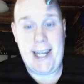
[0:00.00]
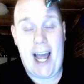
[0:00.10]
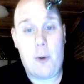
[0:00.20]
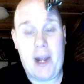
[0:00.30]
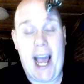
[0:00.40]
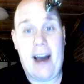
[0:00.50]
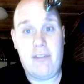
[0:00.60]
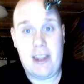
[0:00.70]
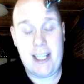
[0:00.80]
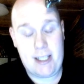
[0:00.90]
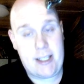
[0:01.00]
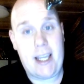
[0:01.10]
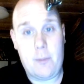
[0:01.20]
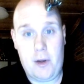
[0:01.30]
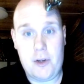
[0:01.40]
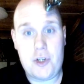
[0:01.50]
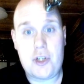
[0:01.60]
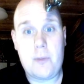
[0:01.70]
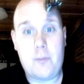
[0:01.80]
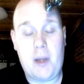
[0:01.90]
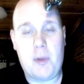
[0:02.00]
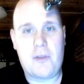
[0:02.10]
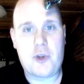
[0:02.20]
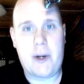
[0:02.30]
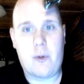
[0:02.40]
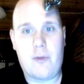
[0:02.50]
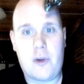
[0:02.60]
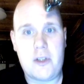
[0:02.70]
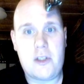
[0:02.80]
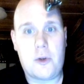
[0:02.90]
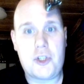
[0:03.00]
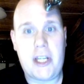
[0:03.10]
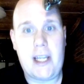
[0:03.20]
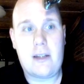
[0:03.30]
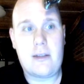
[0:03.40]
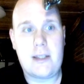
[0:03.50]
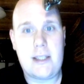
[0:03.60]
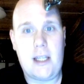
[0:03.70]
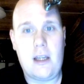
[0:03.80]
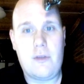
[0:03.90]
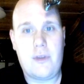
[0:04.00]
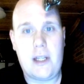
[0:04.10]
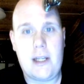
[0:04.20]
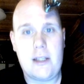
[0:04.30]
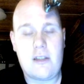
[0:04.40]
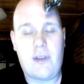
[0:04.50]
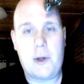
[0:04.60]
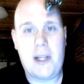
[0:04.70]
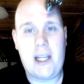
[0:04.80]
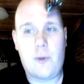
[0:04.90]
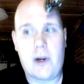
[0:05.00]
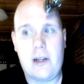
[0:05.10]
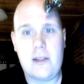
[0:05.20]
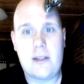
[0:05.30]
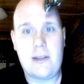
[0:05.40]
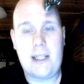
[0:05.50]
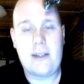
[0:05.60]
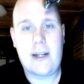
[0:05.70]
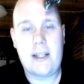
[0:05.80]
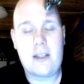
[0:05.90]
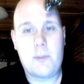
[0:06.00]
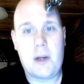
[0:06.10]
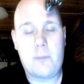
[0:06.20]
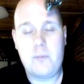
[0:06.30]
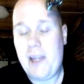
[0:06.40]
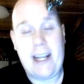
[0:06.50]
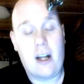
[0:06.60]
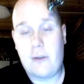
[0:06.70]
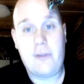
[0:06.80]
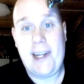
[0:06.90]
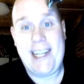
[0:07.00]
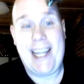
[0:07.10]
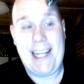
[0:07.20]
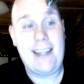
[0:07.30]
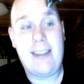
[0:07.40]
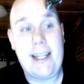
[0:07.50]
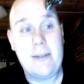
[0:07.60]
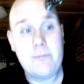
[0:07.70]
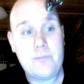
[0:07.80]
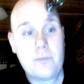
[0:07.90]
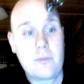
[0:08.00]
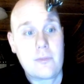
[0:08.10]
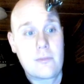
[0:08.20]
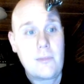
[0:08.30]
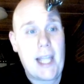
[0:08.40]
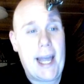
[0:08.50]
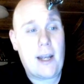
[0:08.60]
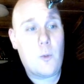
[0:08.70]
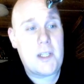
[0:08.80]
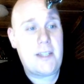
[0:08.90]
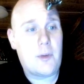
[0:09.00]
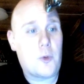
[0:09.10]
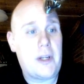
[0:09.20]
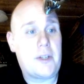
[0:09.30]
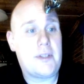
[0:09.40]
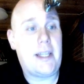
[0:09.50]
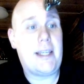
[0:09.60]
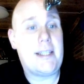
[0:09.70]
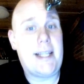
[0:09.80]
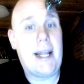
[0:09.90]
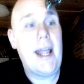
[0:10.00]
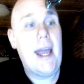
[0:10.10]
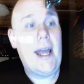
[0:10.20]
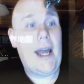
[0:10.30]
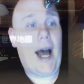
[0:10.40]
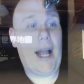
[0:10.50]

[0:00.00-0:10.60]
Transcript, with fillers: now we have this image. People have tried reverse searching it to see if it is found anywhere else on the internet, but uh, they can't find anything. And what's even more interesting is that I